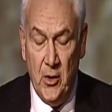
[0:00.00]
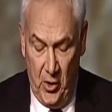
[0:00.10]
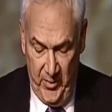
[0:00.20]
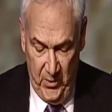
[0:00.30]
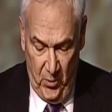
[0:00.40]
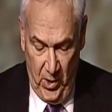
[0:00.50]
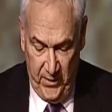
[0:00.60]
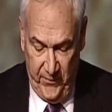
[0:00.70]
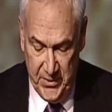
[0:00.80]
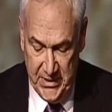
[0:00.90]
Kermit
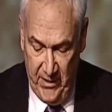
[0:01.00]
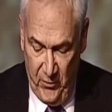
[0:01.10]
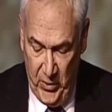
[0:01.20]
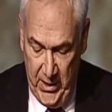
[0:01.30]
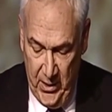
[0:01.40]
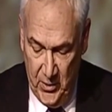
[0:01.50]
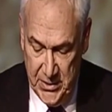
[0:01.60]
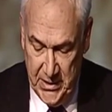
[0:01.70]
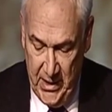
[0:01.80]
worked for several years